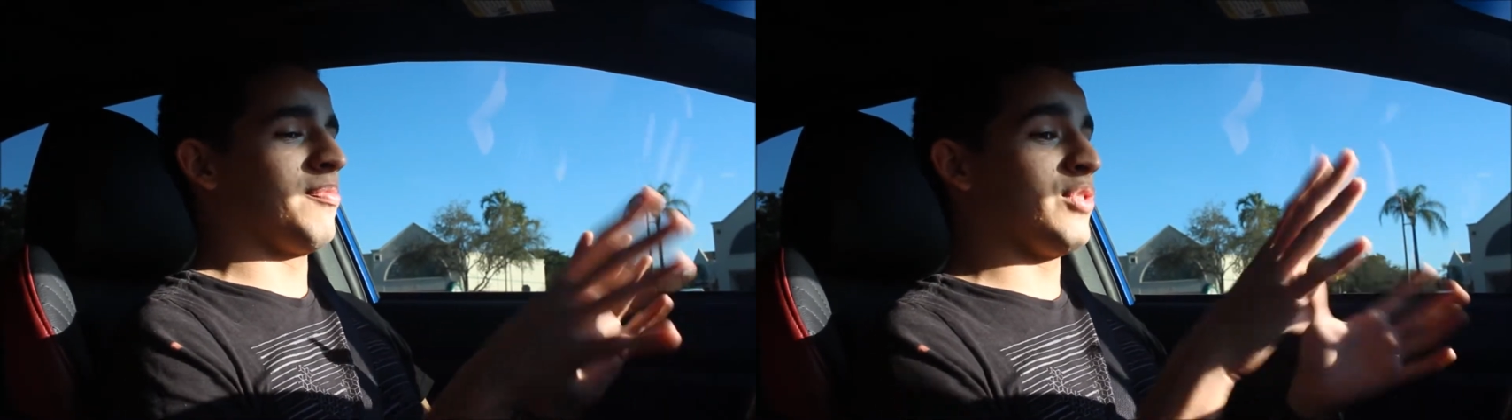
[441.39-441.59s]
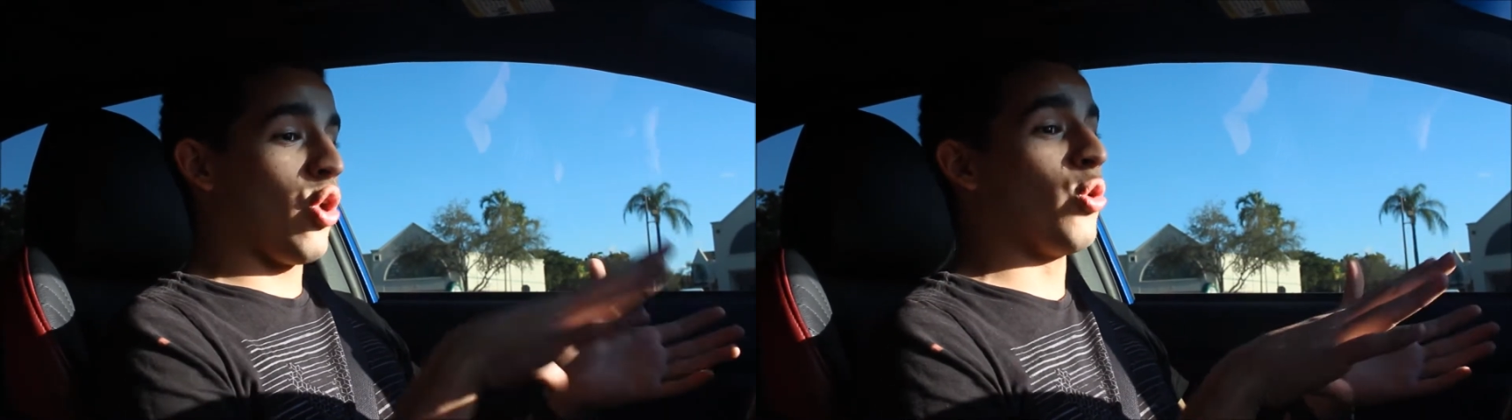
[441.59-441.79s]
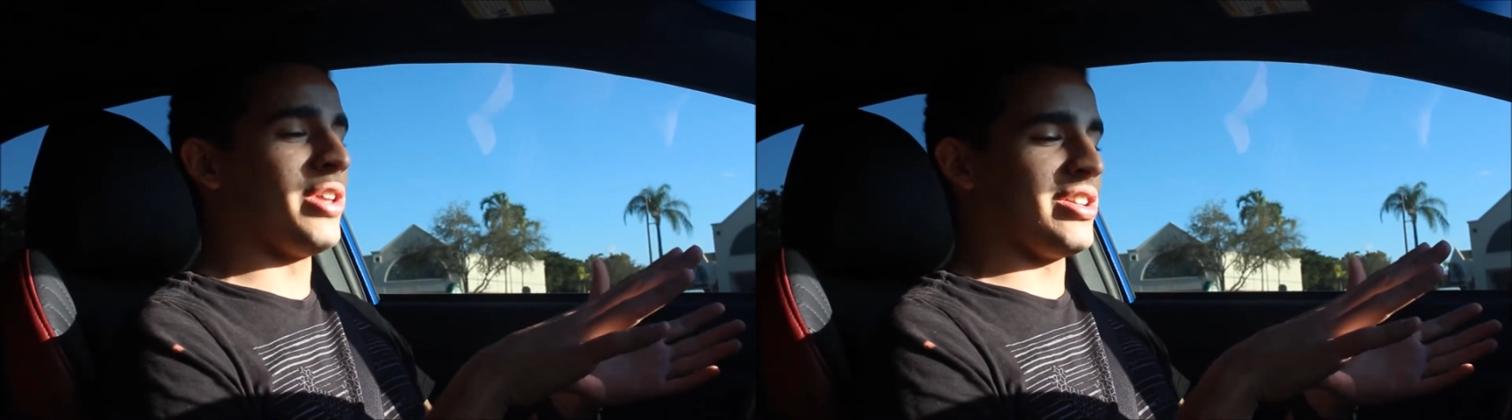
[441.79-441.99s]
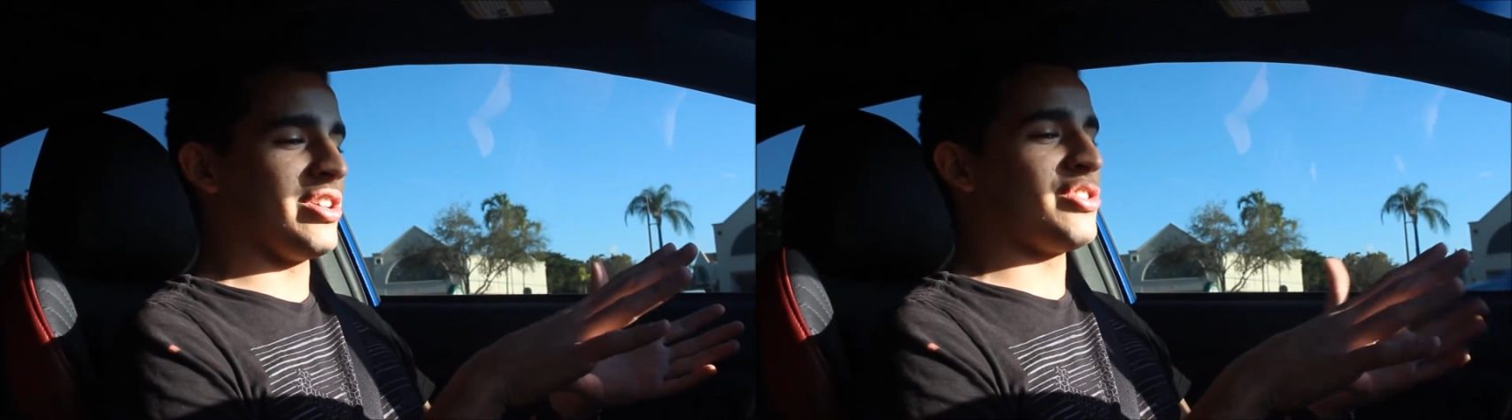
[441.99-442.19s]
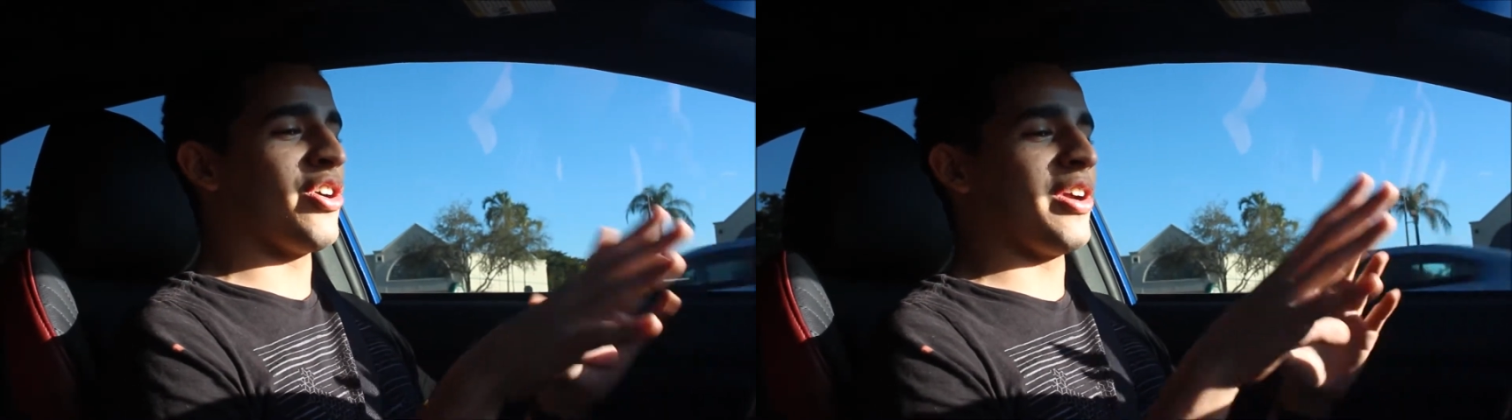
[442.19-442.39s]
the old
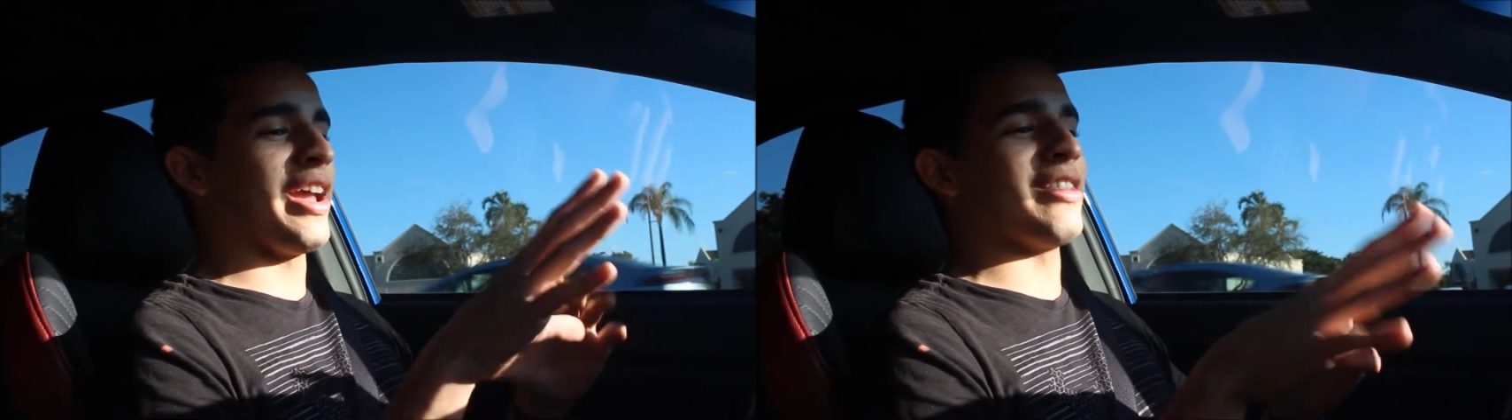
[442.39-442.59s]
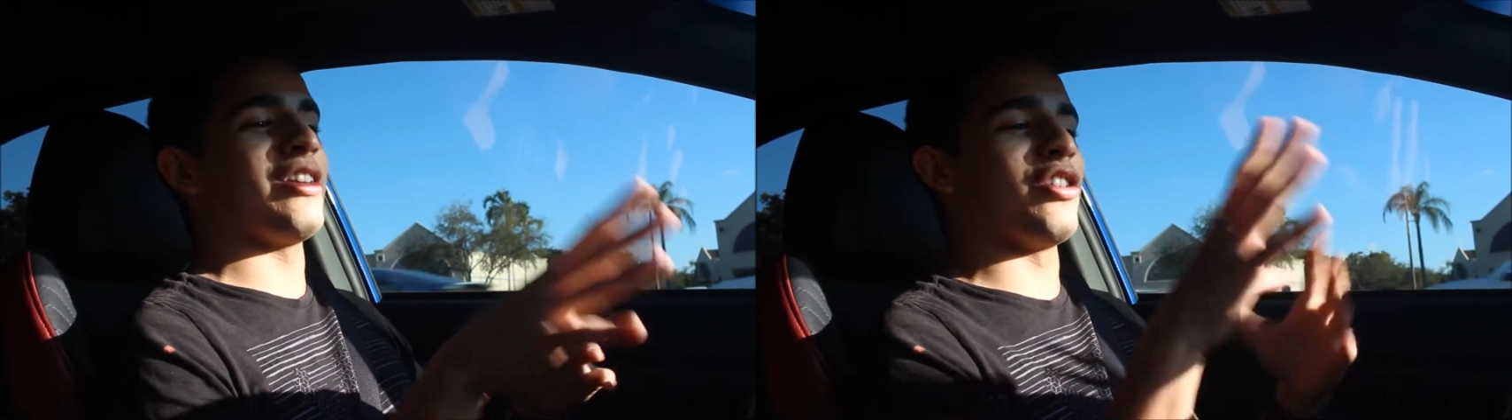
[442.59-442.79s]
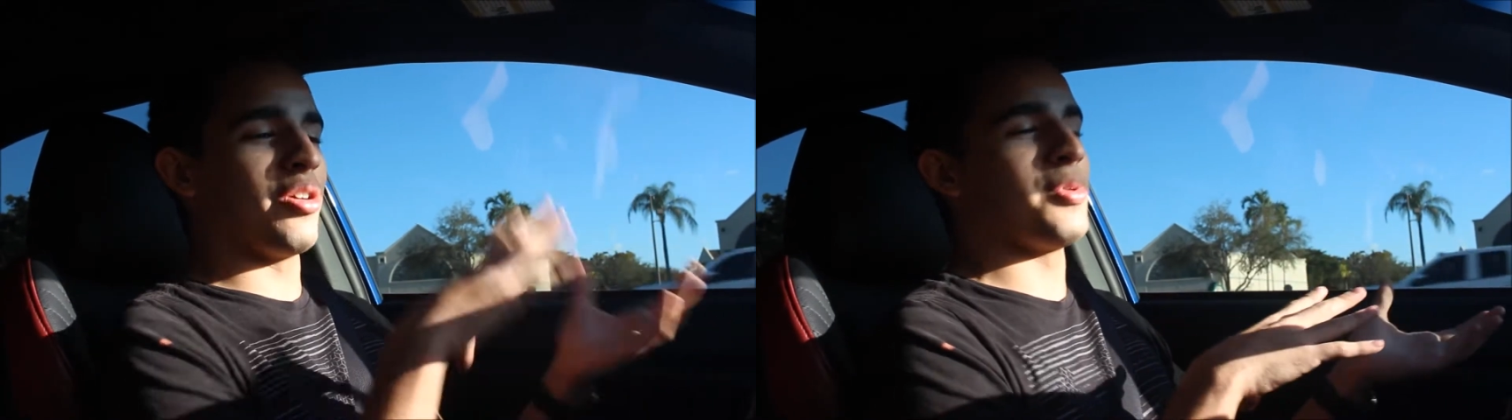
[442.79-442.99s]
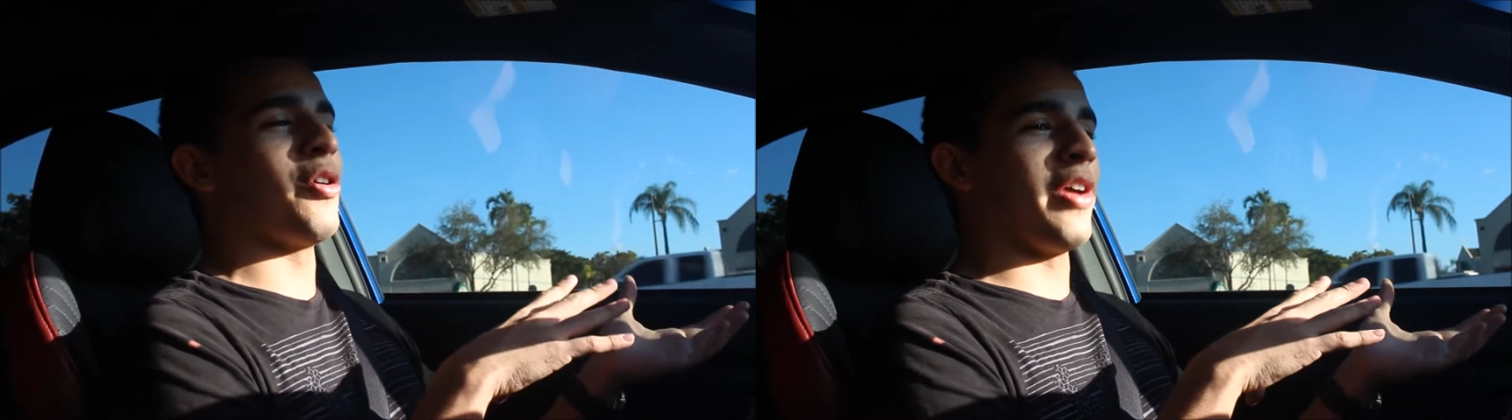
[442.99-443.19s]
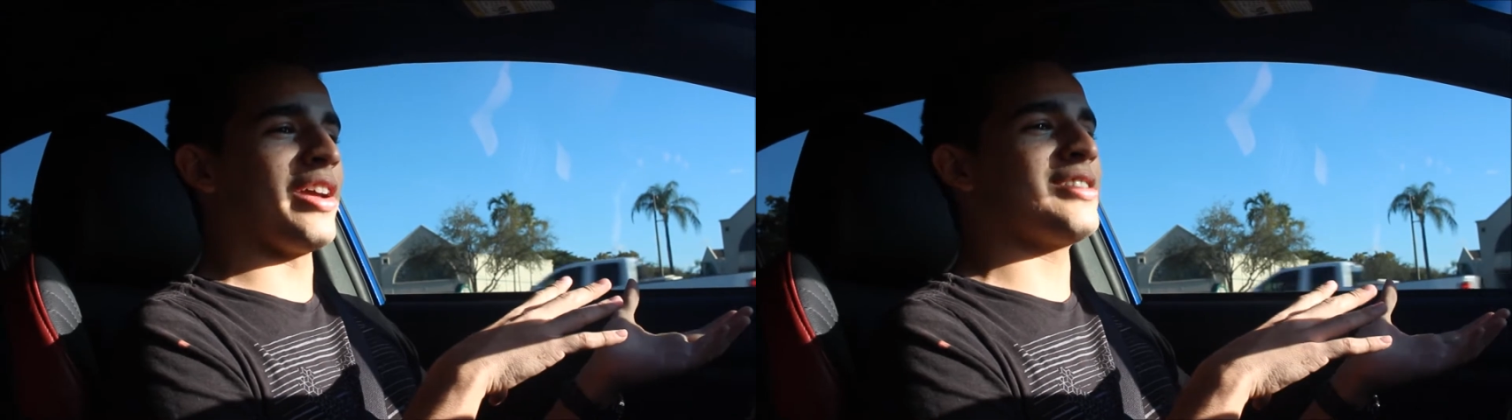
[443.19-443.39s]
engine, sorry, and then the
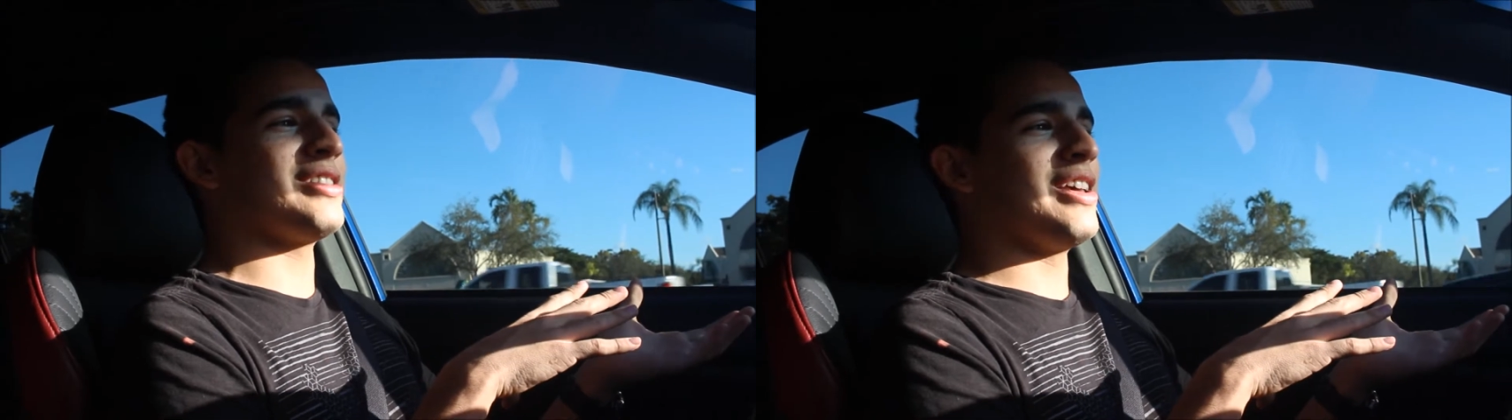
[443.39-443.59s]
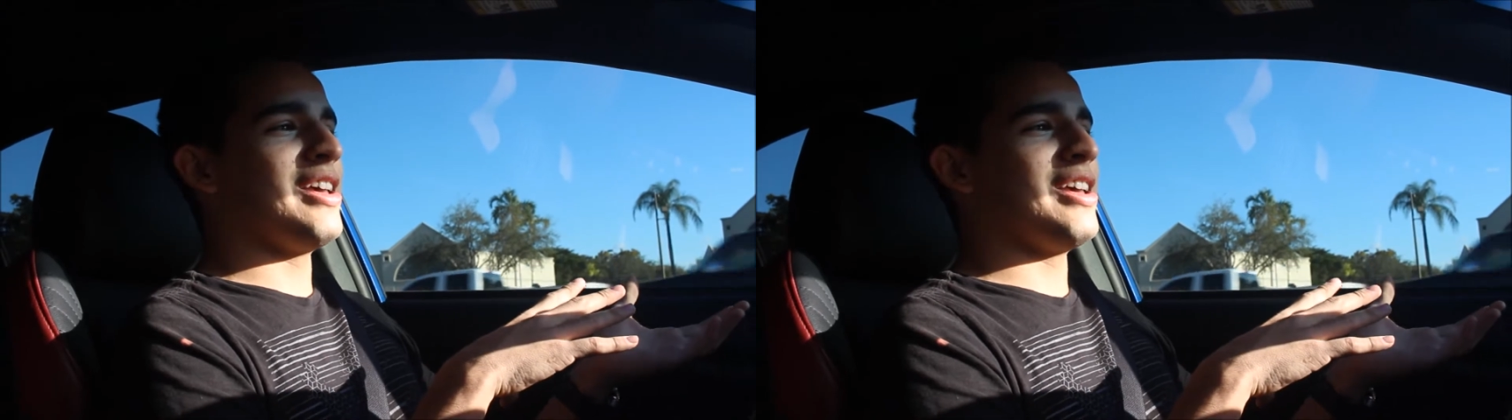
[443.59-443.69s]
WRX